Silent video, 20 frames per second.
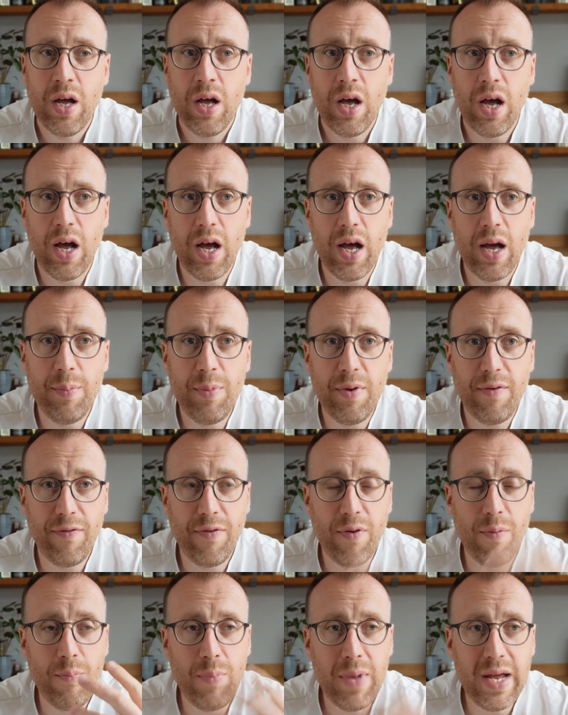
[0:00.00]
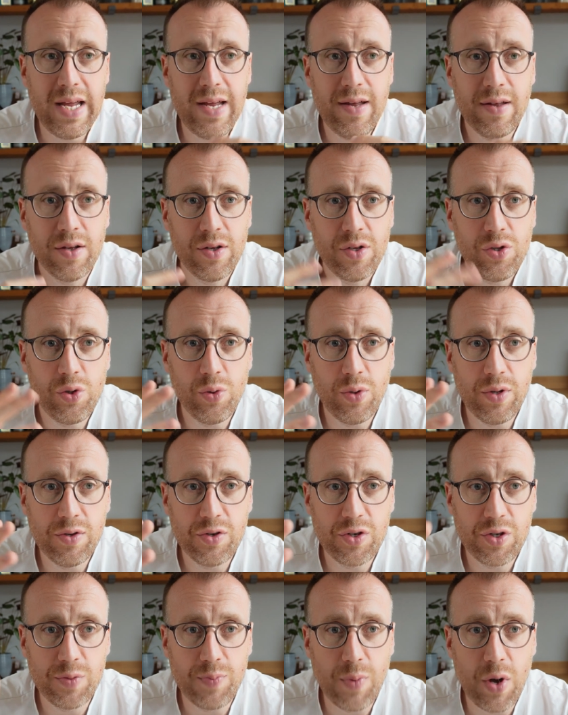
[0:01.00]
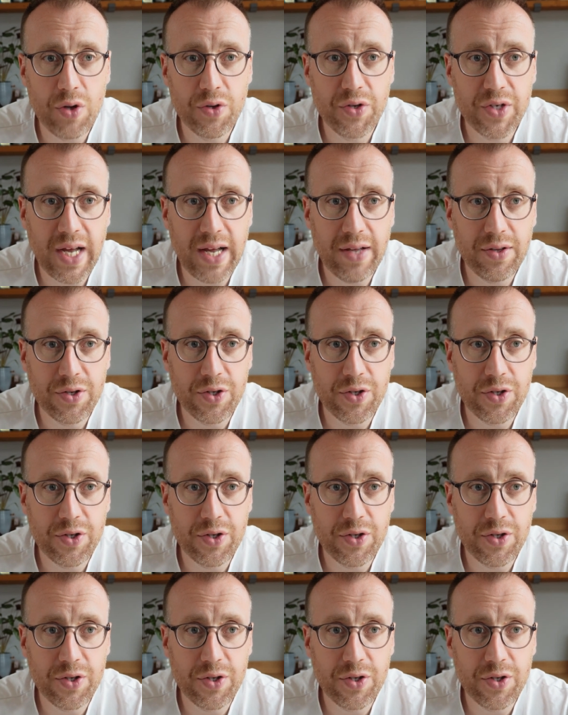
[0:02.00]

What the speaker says: But for me, doing small scale